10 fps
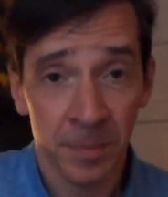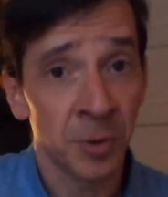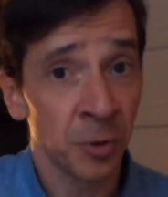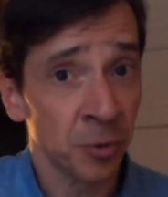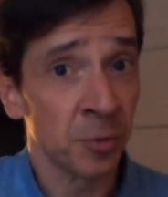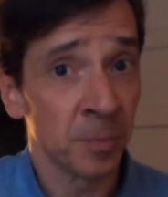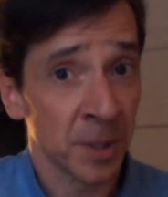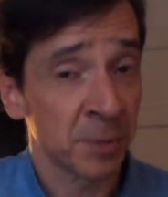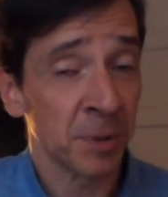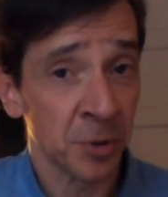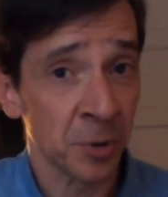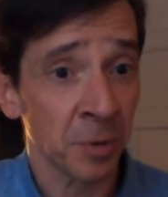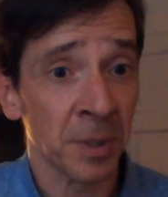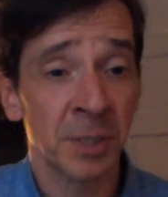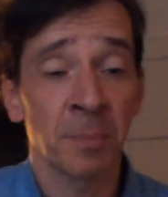two must be
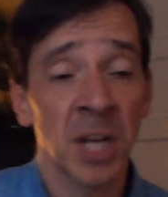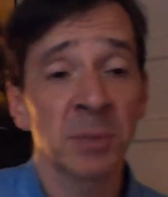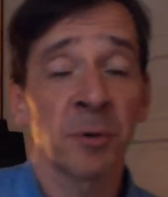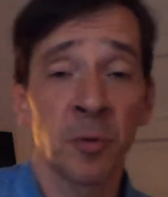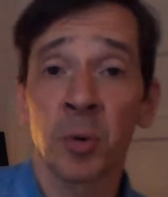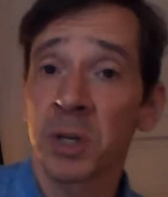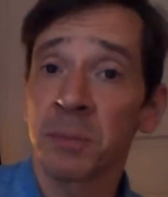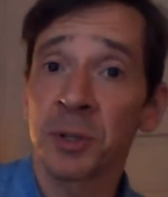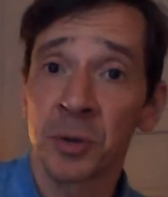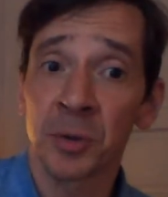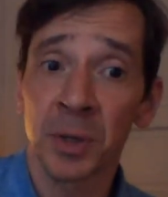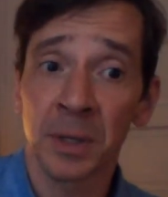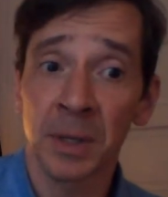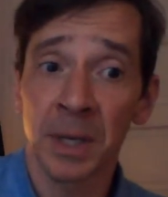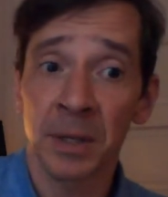true. It's impossible for one to be true and
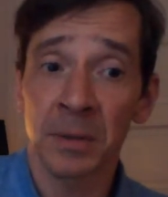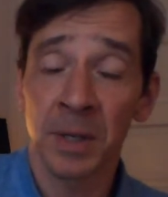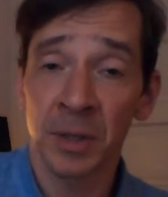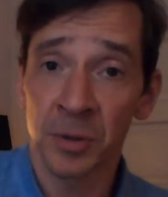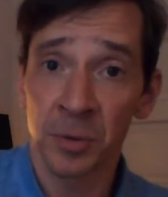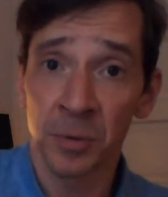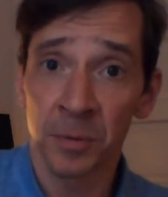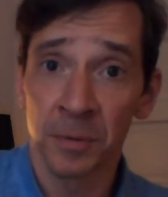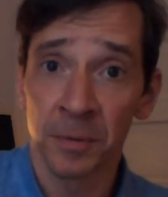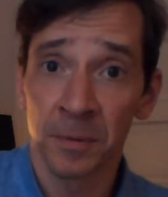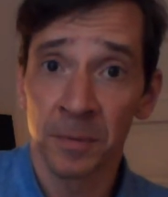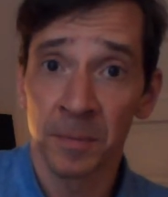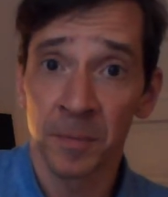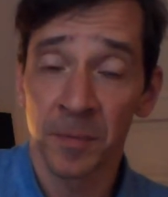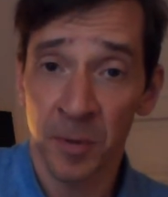two
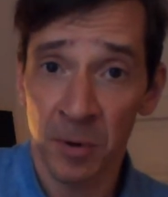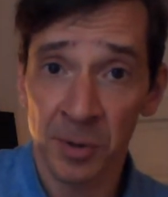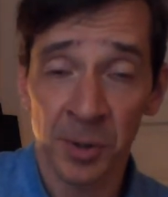false.